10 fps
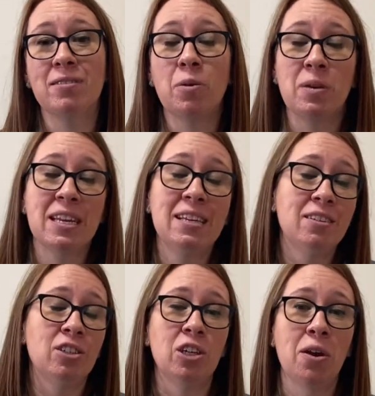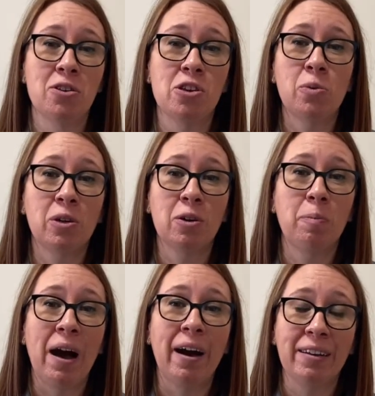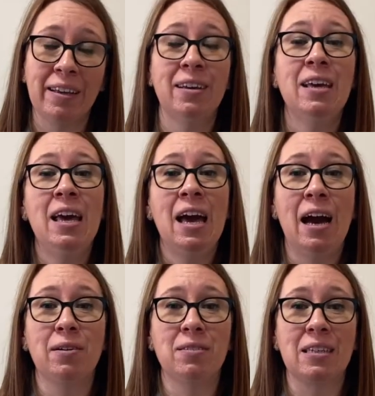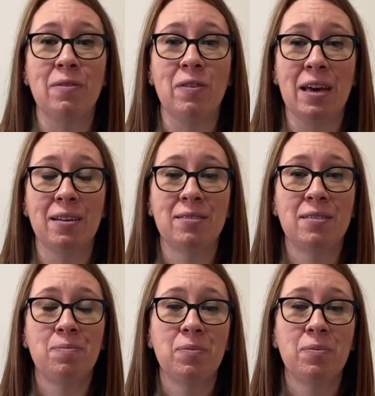so we need to show you or your partner how to give it.